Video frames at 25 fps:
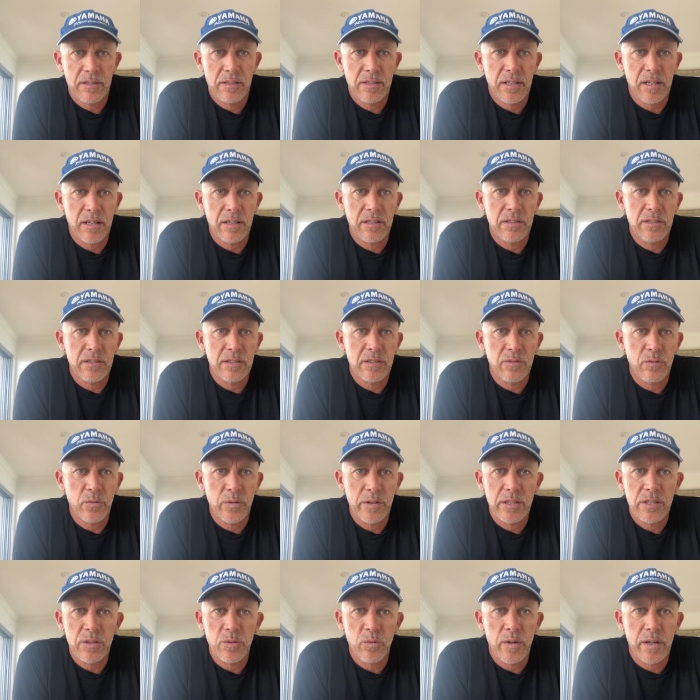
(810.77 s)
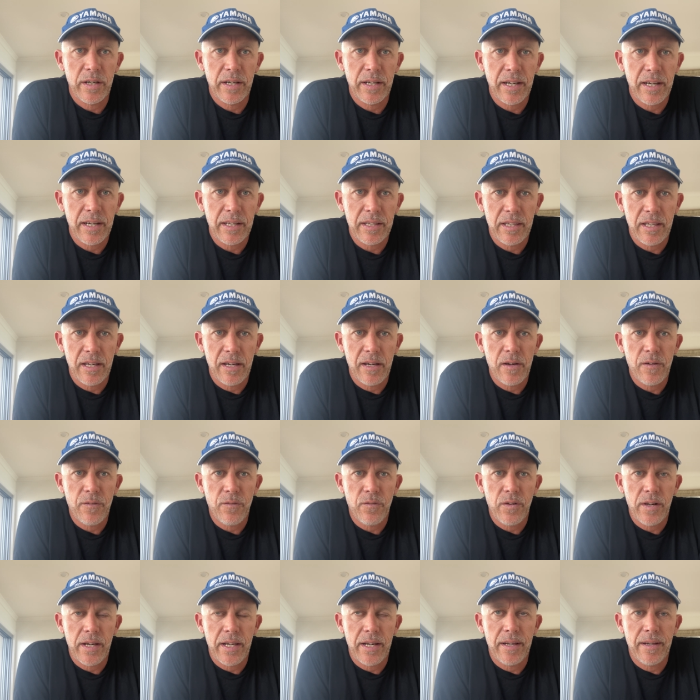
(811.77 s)
Tons of winter whiting out there,
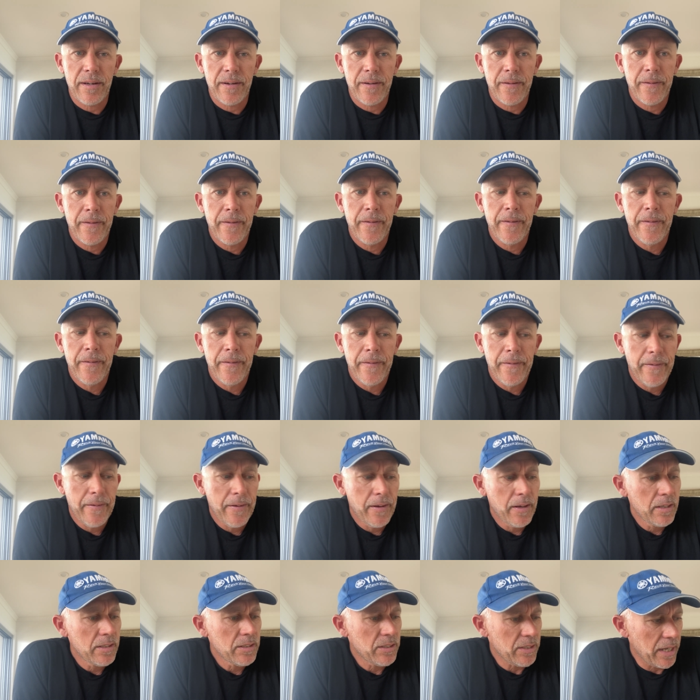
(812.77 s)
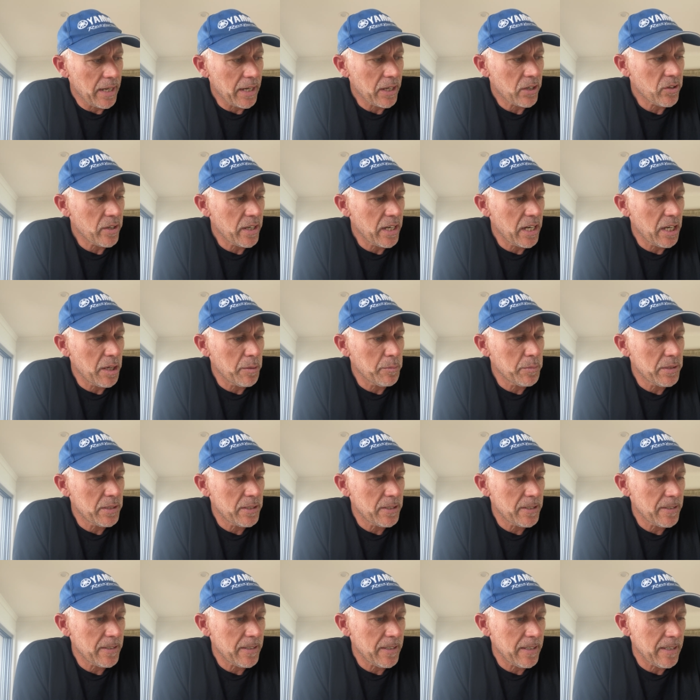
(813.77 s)
flathead, sand
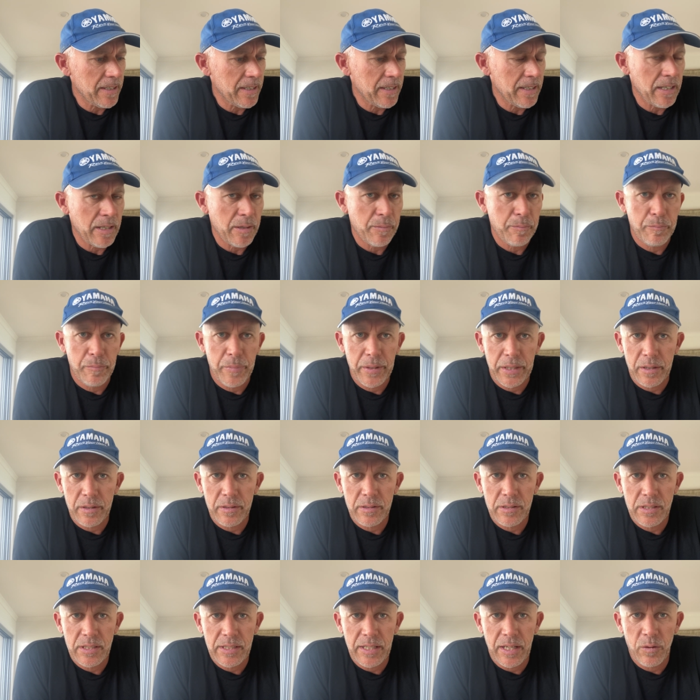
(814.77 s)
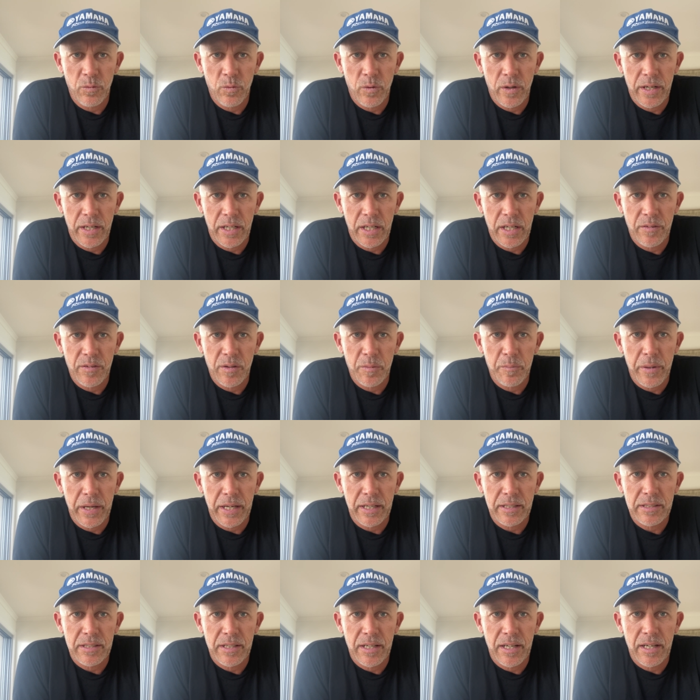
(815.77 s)
crabs, bigger sand whiting over the
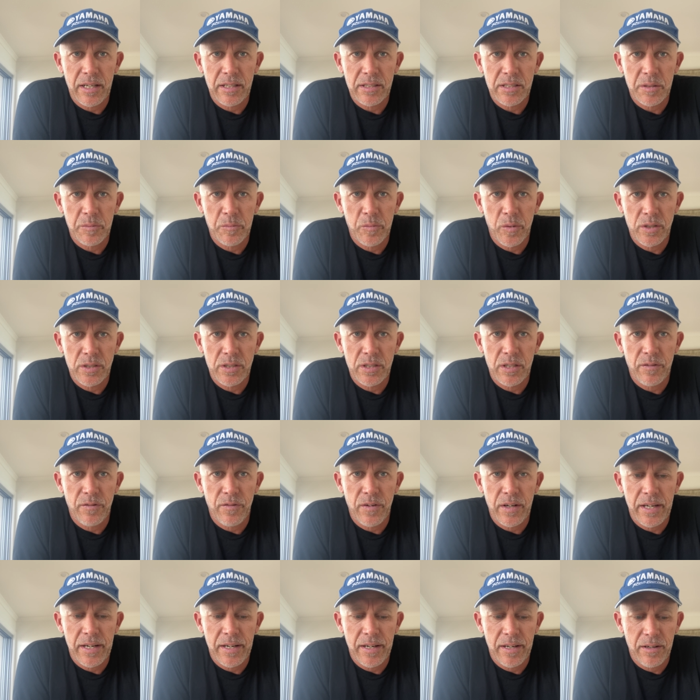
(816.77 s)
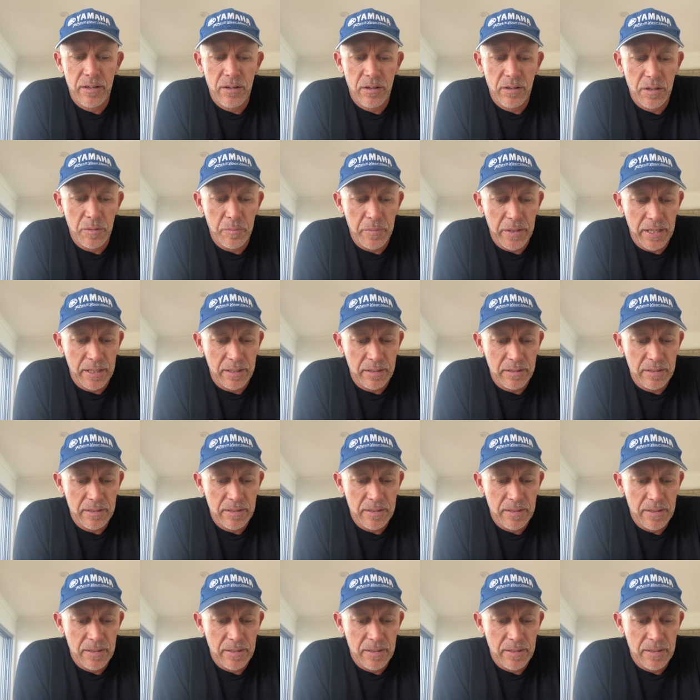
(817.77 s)
banks now, some monster flathead on the banks.